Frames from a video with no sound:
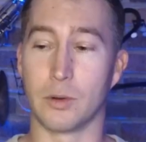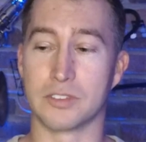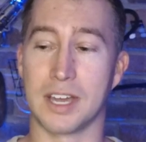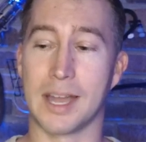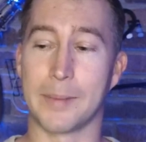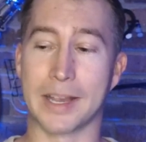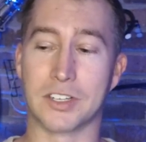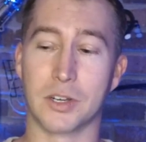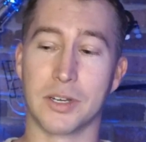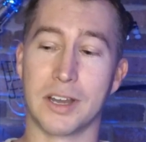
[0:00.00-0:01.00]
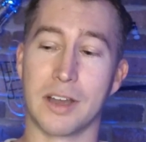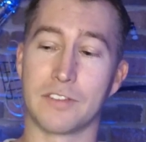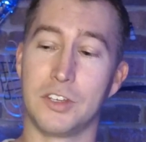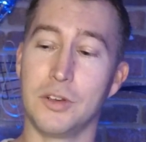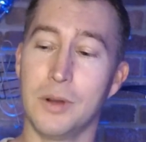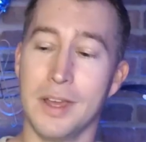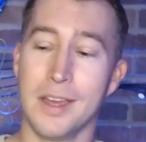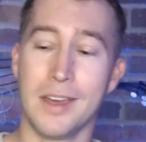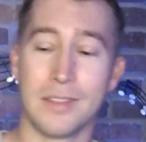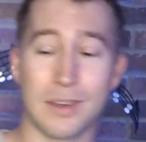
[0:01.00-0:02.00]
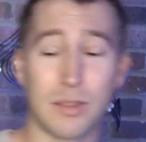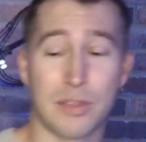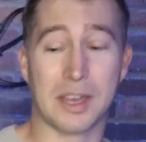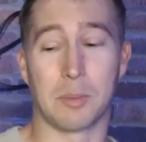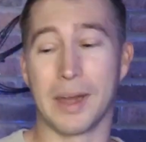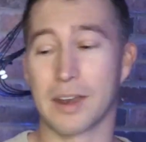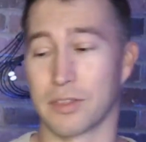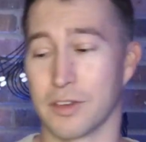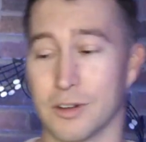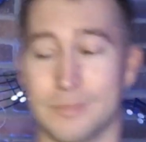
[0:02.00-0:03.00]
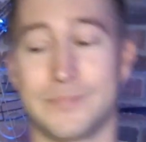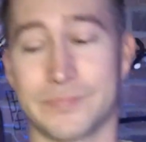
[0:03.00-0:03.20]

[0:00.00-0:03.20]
whole time. I can turn it off too. The other thing about it, though,